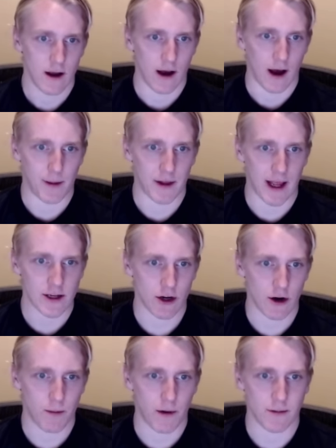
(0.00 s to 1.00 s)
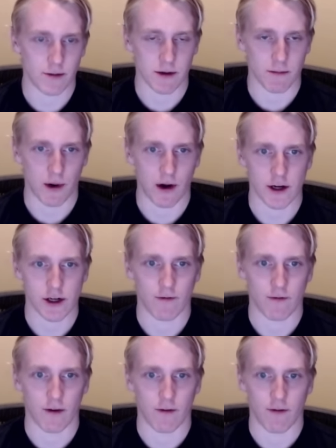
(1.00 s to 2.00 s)
Uh, but that should open up some production
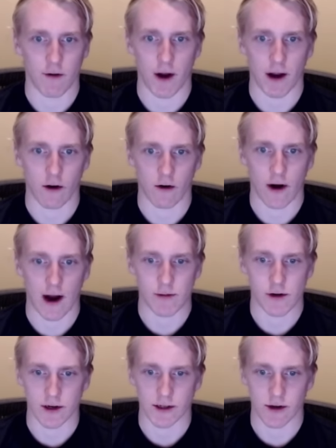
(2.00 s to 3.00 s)
for, for Michael Crabtree.